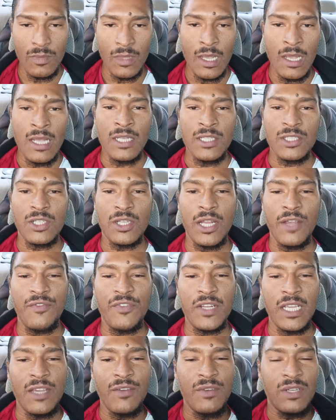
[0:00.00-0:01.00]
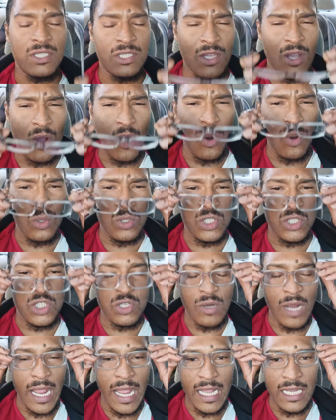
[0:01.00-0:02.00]
So they're going to give us the old
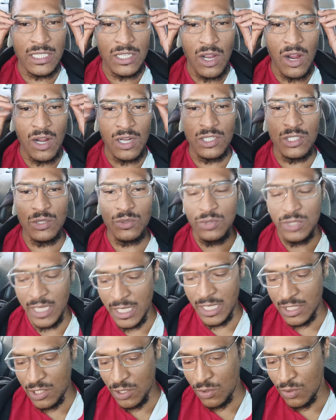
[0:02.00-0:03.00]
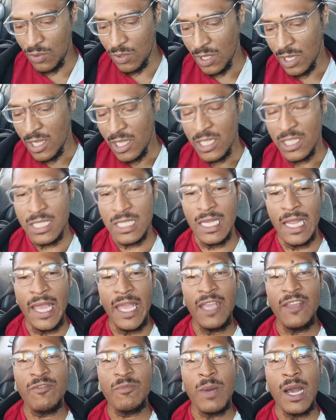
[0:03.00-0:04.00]
trash R2-D2
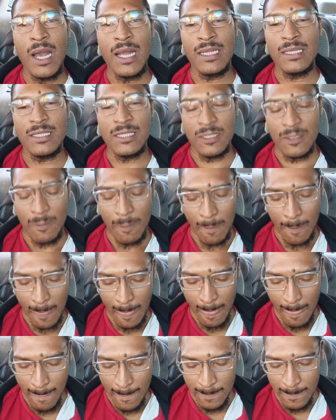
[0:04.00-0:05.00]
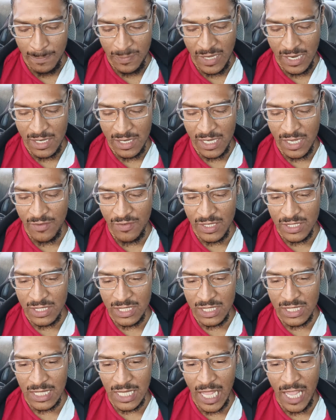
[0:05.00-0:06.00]
slave bots. They're going to give us the
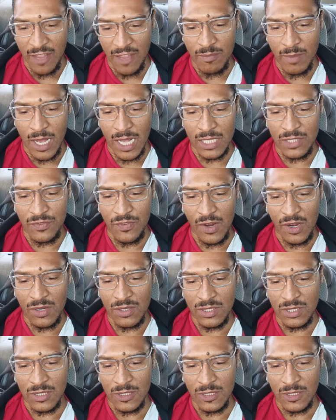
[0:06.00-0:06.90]
slave bots first.